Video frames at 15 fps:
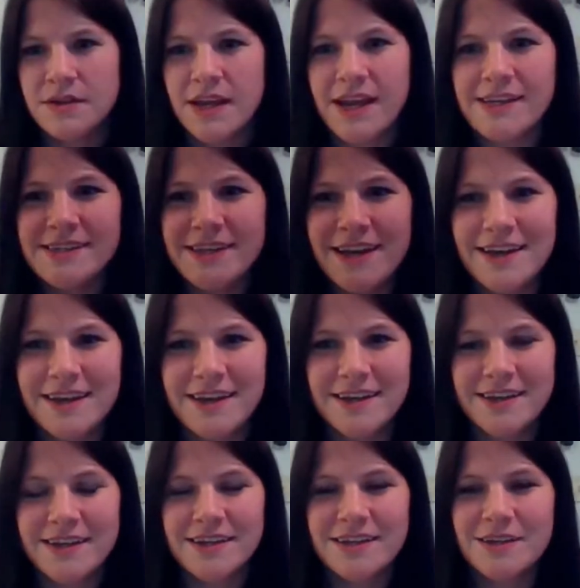Hey,
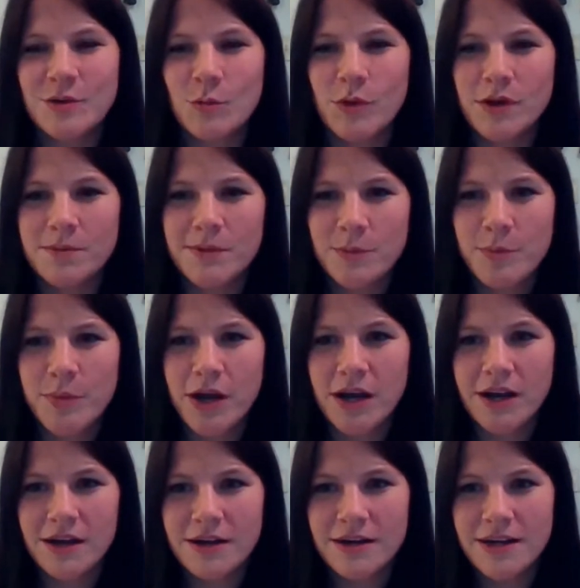Doug. Welcome to the
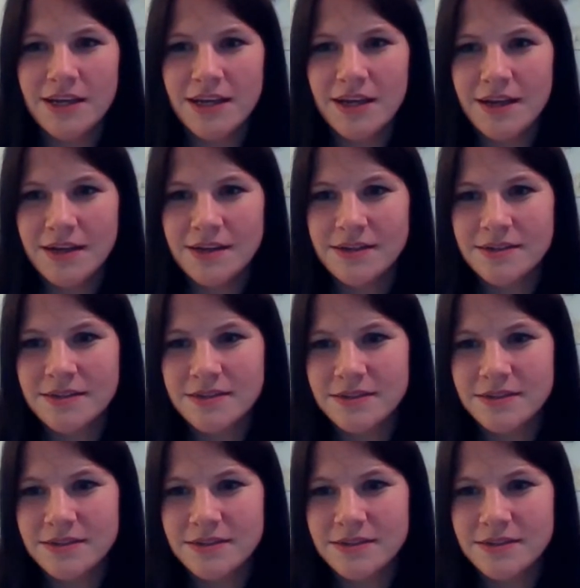party.